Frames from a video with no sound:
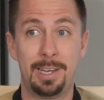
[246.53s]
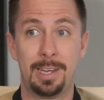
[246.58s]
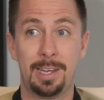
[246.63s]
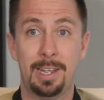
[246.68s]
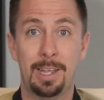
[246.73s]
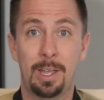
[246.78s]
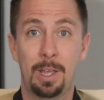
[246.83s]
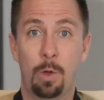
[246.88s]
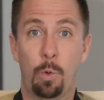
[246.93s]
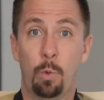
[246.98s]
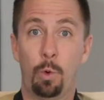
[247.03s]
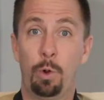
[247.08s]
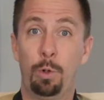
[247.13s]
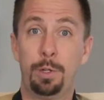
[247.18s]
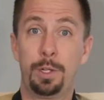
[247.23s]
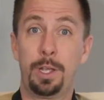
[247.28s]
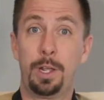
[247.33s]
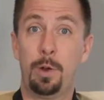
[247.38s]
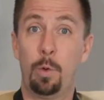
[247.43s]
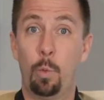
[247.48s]
and we're
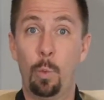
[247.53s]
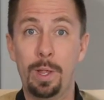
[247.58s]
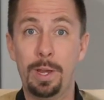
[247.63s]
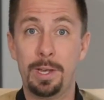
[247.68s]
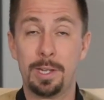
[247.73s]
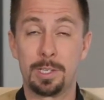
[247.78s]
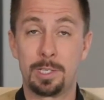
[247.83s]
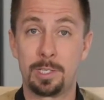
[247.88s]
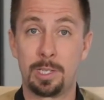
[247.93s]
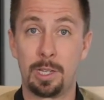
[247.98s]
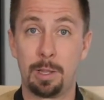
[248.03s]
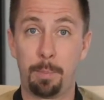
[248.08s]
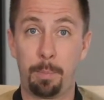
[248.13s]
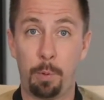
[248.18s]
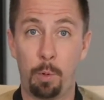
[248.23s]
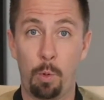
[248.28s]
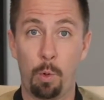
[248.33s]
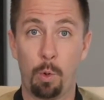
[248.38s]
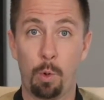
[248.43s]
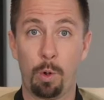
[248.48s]
only going to witness to the
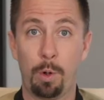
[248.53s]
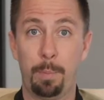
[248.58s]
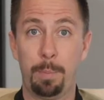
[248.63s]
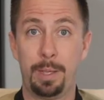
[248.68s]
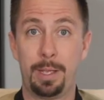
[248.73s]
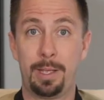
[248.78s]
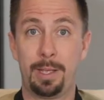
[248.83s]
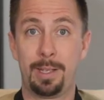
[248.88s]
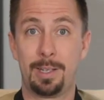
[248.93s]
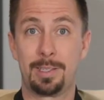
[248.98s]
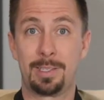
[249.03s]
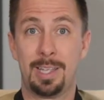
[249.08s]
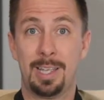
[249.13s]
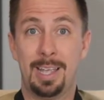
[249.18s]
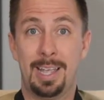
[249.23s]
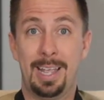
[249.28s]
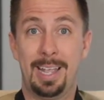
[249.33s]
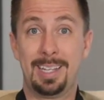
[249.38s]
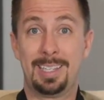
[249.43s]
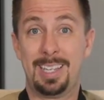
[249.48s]
poor because
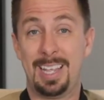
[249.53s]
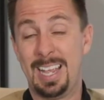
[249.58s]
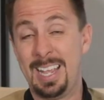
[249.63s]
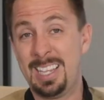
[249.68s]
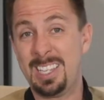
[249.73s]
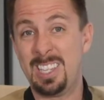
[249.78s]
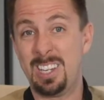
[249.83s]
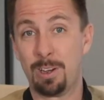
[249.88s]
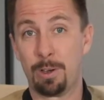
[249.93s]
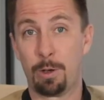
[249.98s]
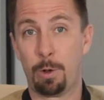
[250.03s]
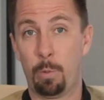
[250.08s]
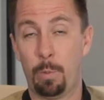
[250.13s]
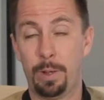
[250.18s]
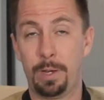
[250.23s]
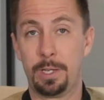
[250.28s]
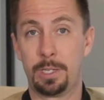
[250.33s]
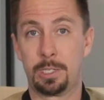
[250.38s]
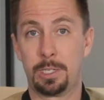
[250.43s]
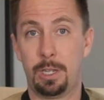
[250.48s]
it's easier to
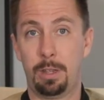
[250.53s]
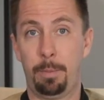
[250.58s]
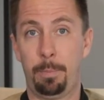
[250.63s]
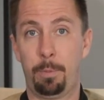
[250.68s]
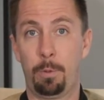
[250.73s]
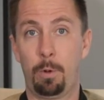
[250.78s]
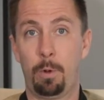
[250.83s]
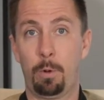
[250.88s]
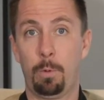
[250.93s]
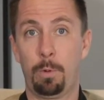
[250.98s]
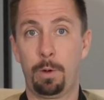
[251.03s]
witness to the poor.